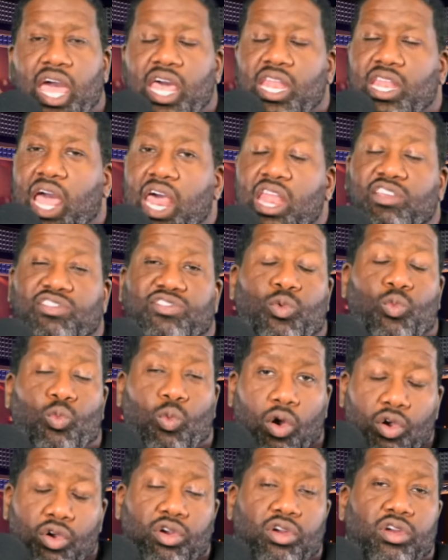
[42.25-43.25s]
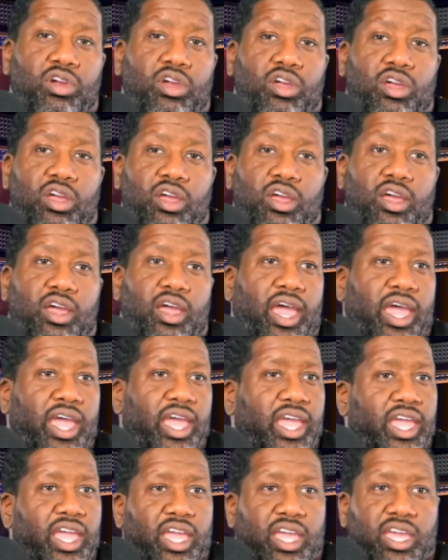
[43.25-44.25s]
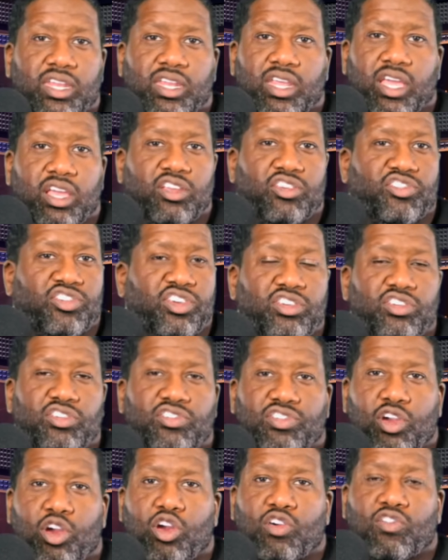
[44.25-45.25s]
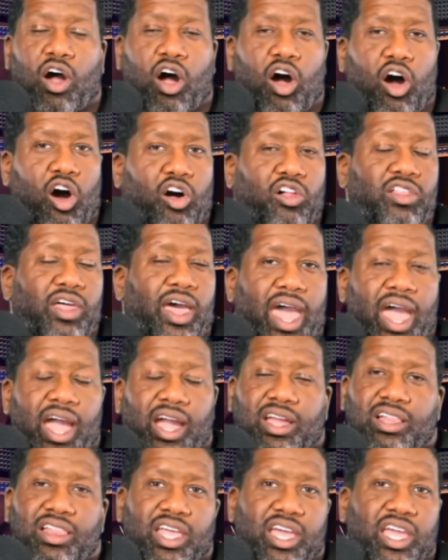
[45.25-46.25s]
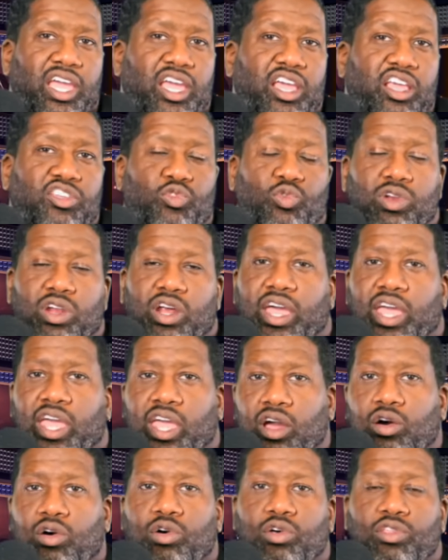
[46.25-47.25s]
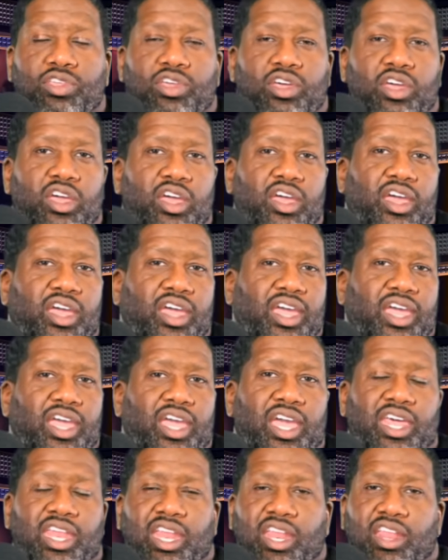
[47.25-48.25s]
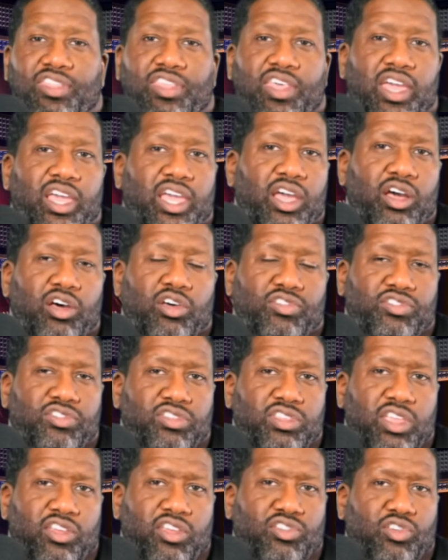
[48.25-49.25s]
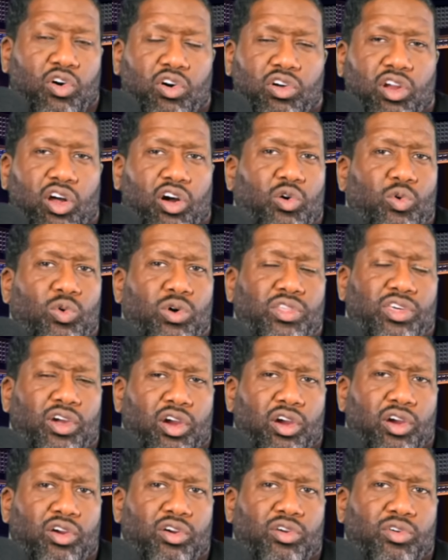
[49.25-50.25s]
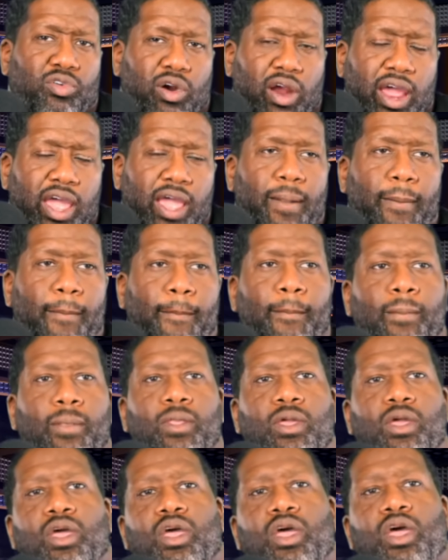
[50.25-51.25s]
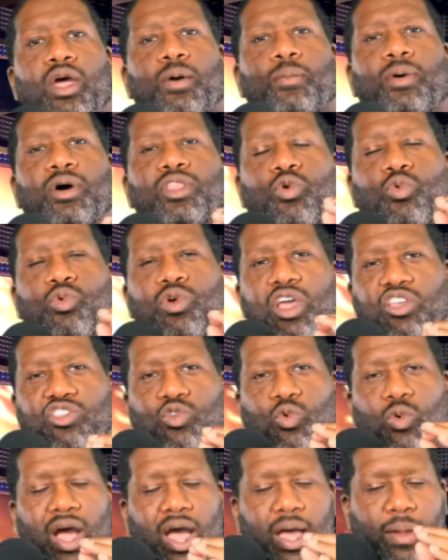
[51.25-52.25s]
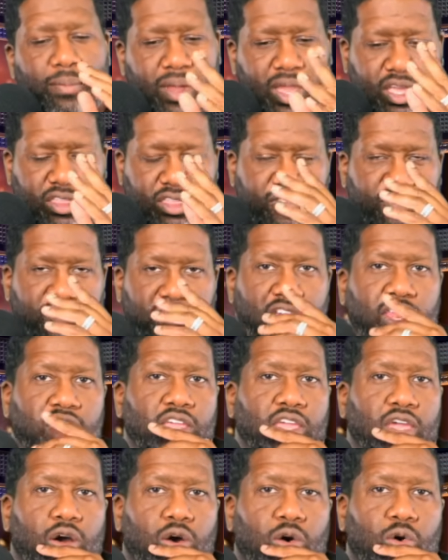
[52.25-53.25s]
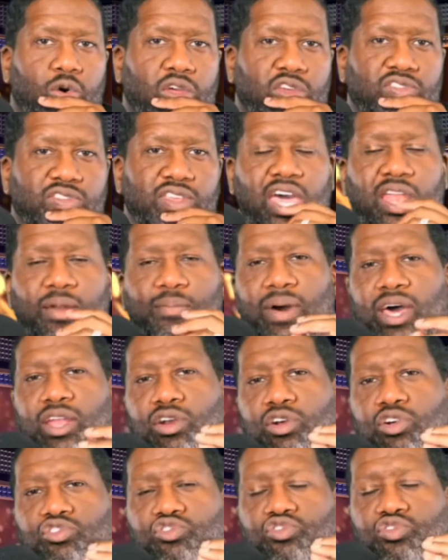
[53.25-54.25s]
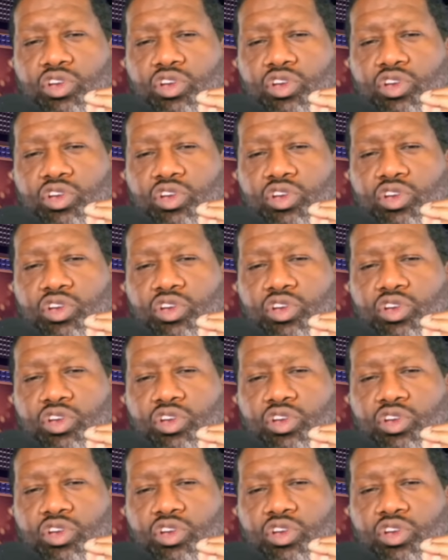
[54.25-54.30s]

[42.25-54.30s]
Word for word: that that is some work. And and and she deserved all the accolades with her health and anything else that's going on with her, right? But the reason why I made the video is not about her